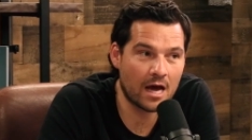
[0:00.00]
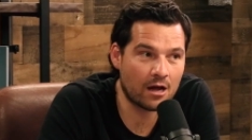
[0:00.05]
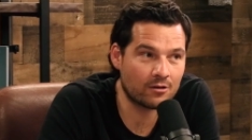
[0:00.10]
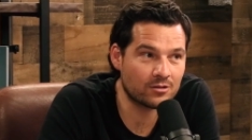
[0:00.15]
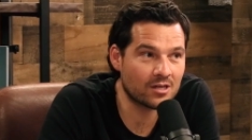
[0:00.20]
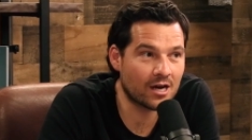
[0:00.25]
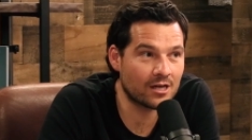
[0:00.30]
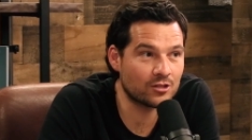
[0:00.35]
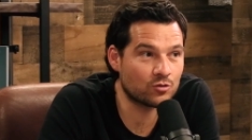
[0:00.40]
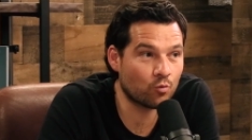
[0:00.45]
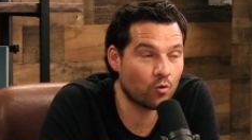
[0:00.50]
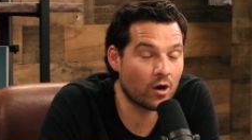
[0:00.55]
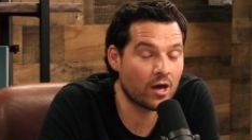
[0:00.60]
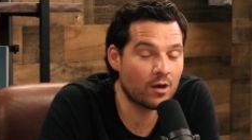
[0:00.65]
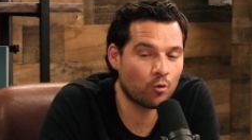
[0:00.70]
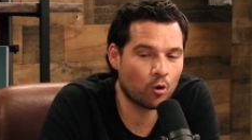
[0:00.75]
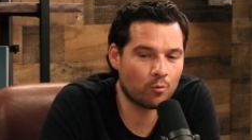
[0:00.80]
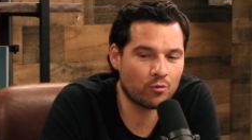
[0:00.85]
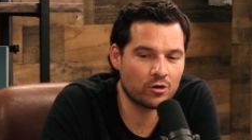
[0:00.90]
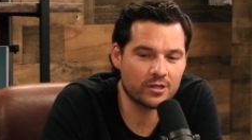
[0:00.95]
The downside's way
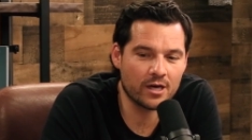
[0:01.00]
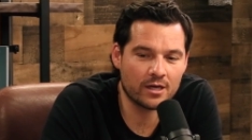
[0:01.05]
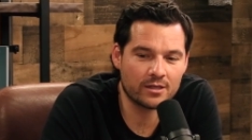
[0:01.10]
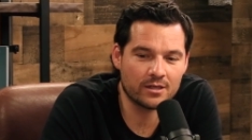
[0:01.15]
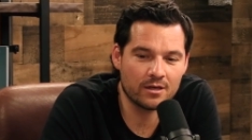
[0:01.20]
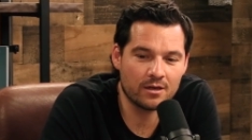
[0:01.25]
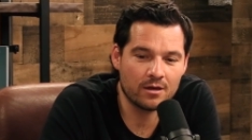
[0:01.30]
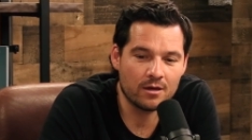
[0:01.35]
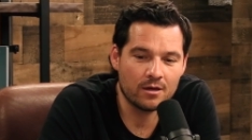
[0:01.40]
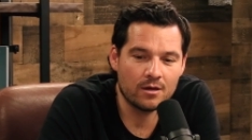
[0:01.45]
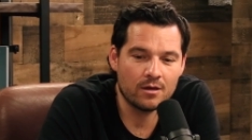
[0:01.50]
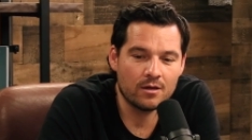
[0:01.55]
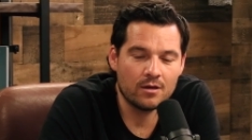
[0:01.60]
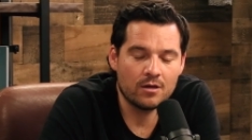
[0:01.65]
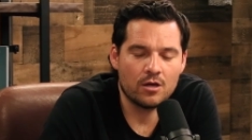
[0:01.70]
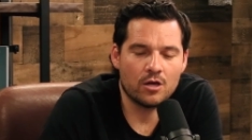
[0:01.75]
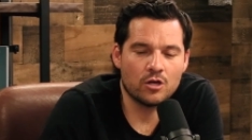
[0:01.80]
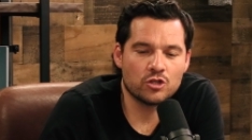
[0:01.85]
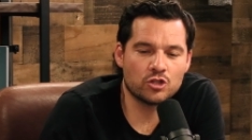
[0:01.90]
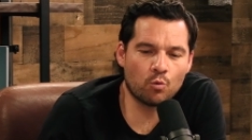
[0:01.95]
more protected. Yeah.
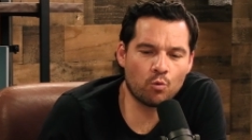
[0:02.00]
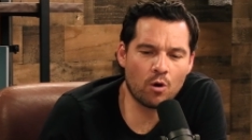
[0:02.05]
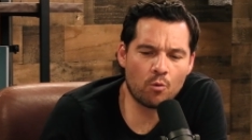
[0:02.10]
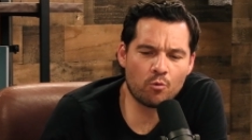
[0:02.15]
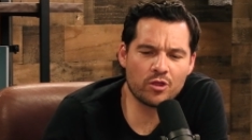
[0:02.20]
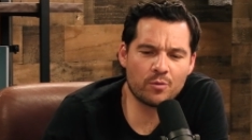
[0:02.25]
So what